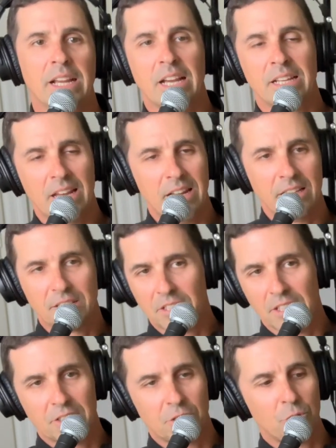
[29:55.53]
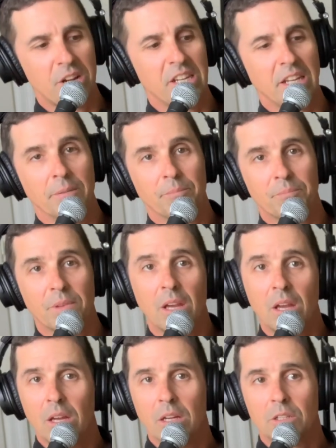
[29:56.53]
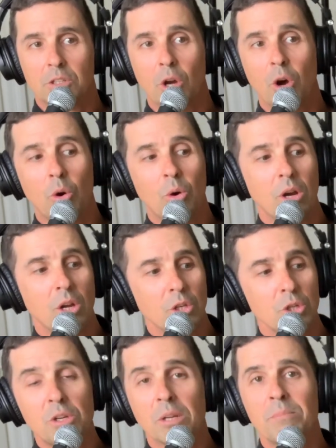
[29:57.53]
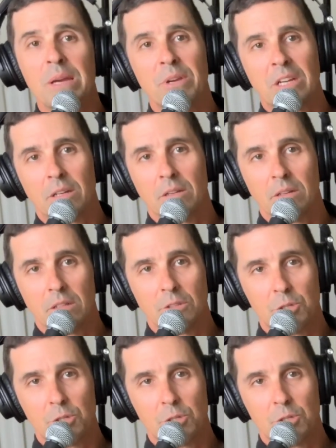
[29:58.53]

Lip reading: Like it's tricky. So you can mimic